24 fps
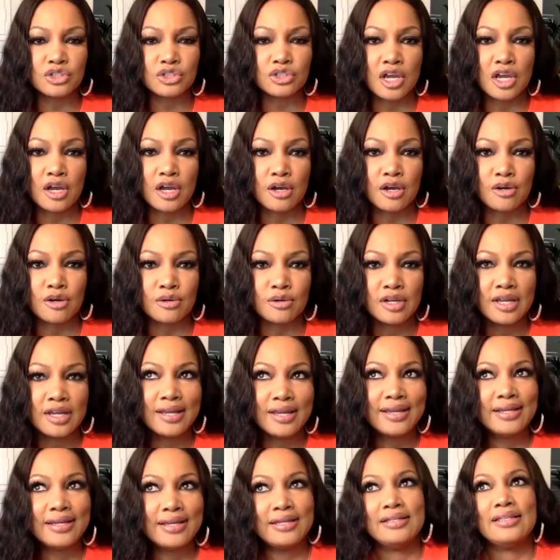show,
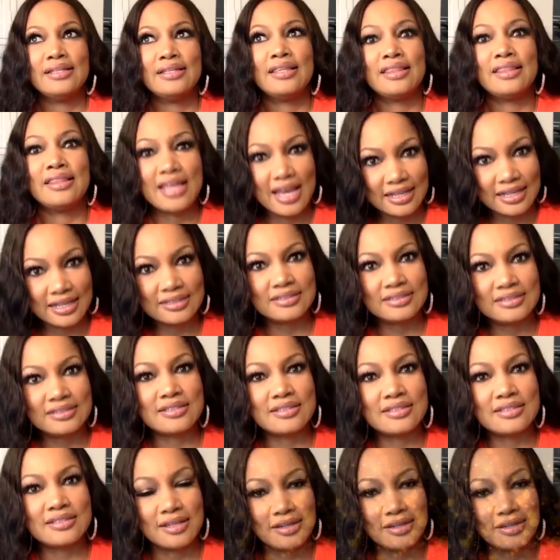that's
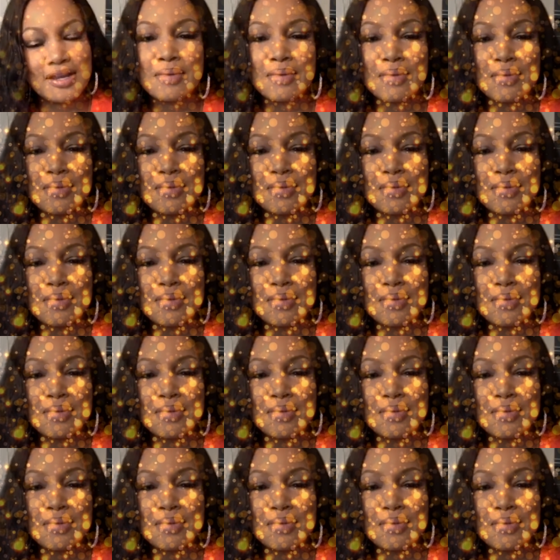going to come